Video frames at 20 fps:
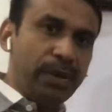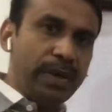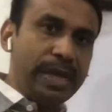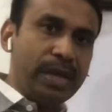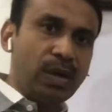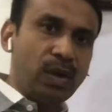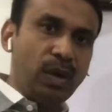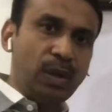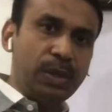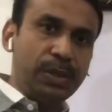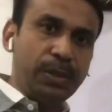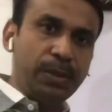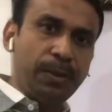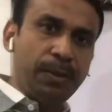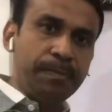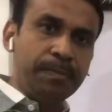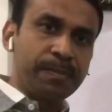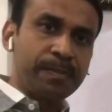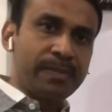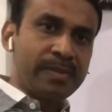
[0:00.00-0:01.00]
equal
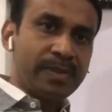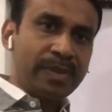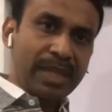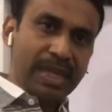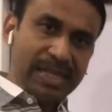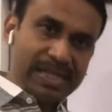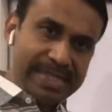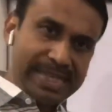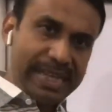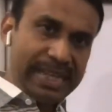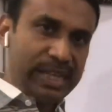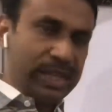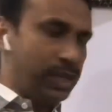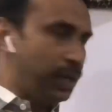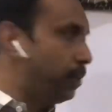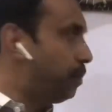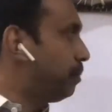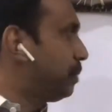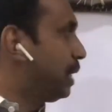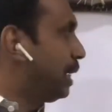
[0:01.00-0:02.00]
to
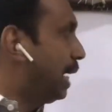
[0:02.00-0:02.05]
ZQ,